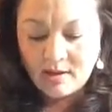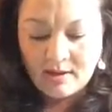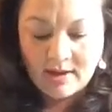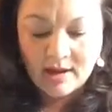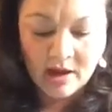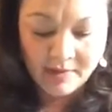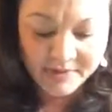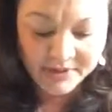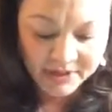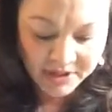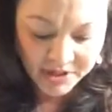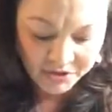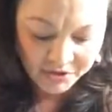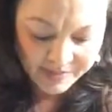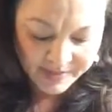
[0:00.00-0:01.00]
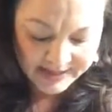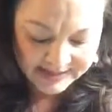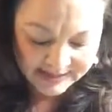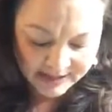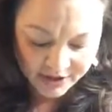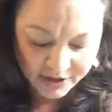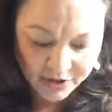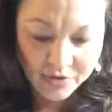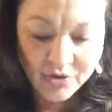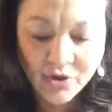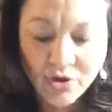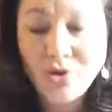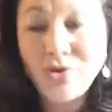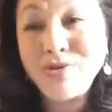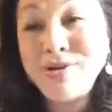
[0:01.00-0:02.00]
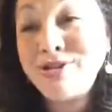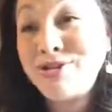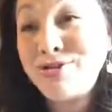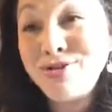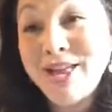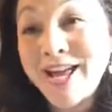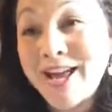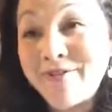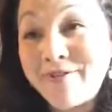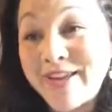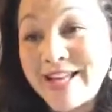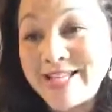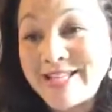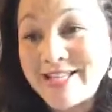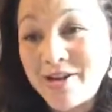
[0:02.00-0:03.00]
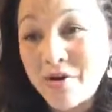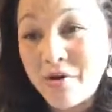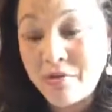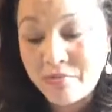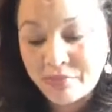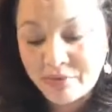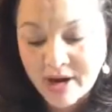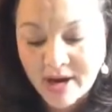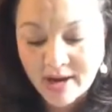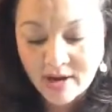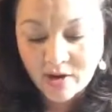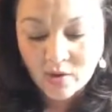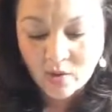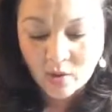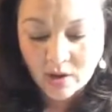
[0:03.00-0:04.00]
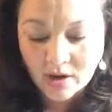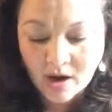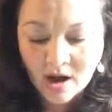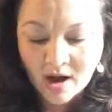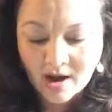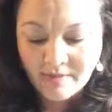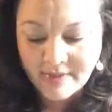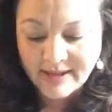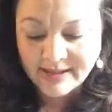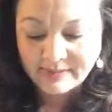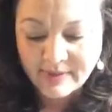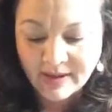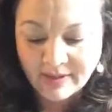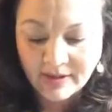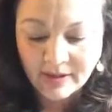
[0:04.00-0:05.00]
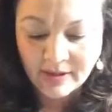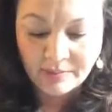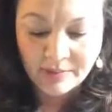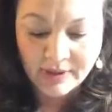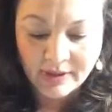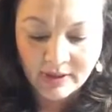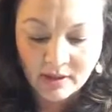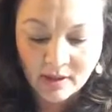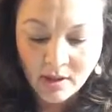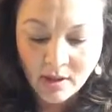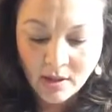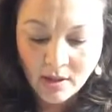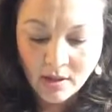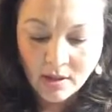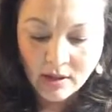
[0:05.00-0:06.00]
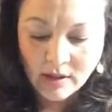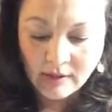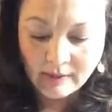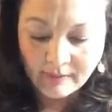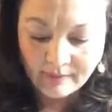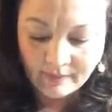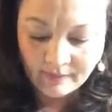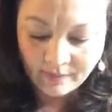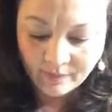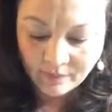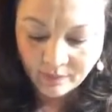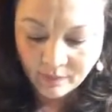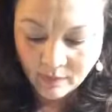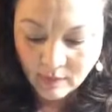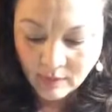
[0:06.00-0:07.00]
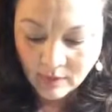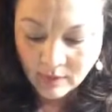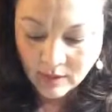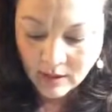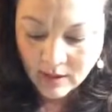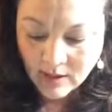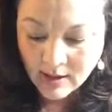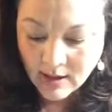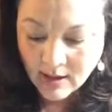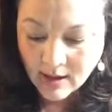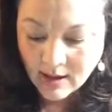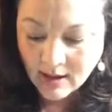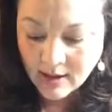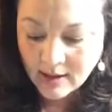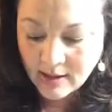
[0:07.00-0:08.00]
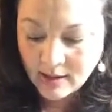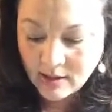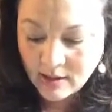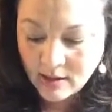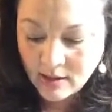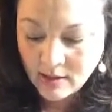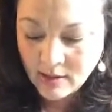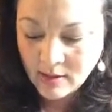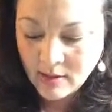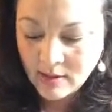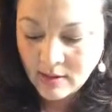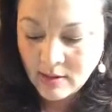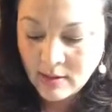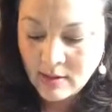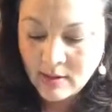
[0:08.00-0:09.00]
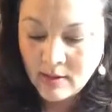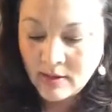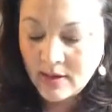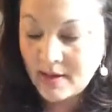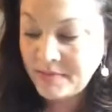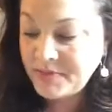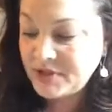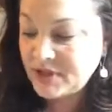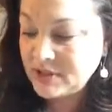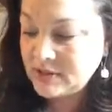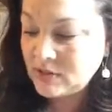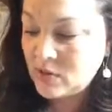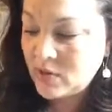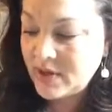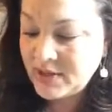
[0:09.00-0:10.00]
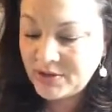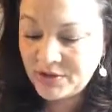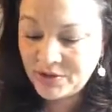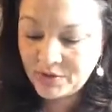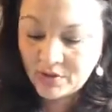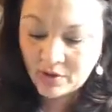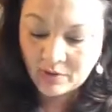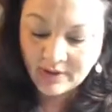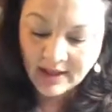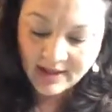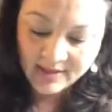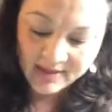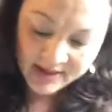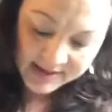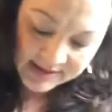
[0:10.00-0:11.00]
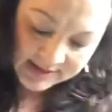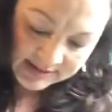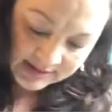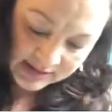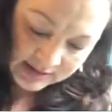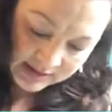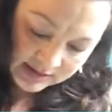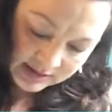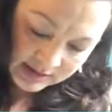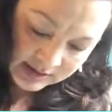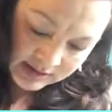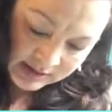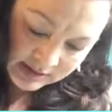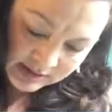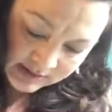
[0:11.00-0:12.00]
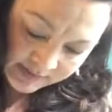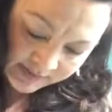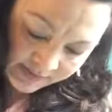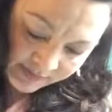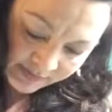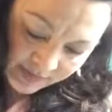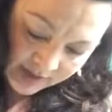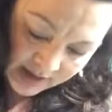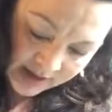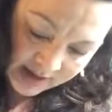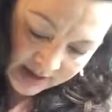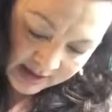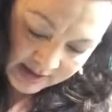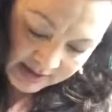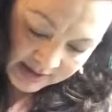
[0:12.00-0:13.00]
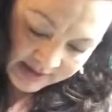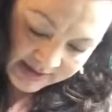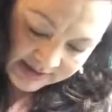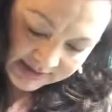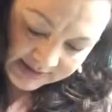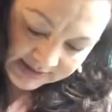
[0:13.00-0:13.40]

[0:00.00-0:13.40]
Now I'm just going to do basic. You could always do like a fancy ombre or hot mess method, but I am just going to go like this. And this